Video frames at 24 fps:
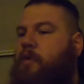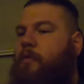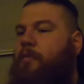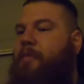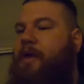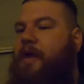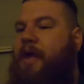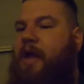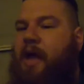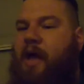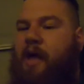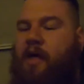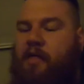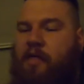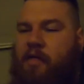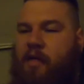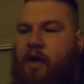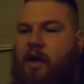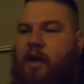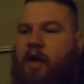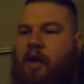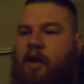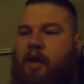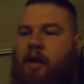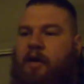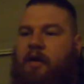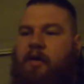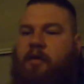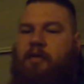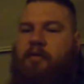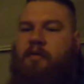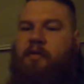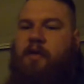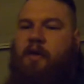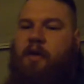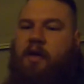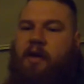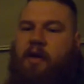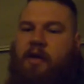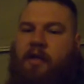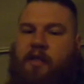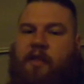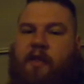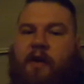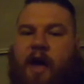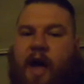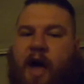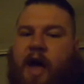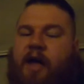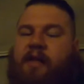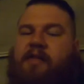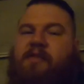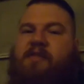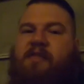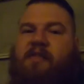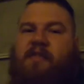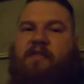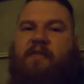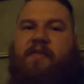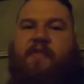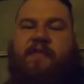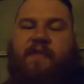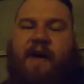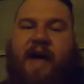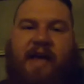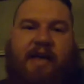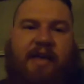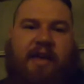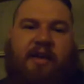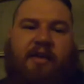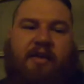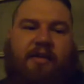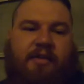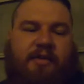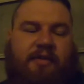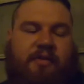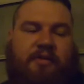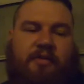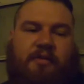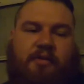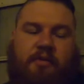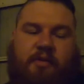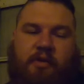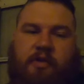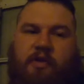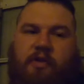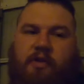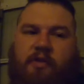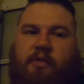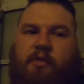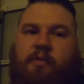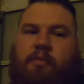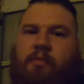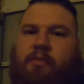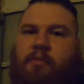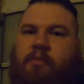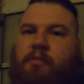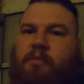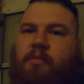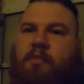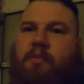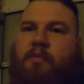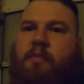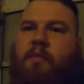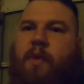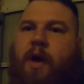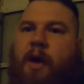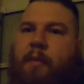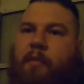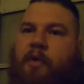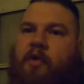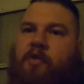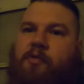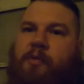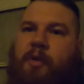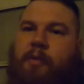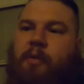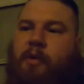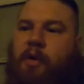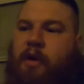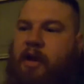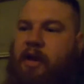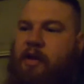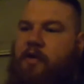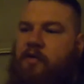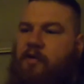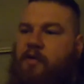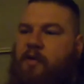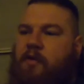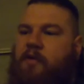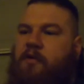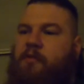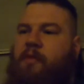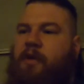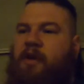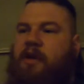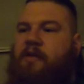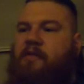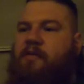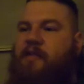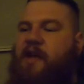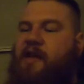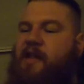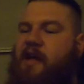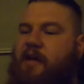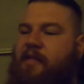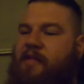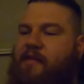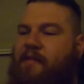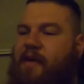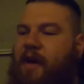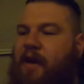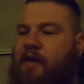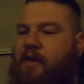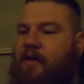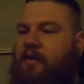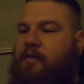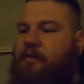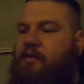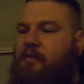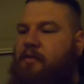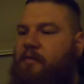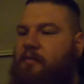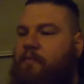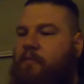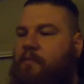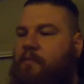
But yeah, the gods of the Vikings, which is why most people get into it, is because they like the Vikings.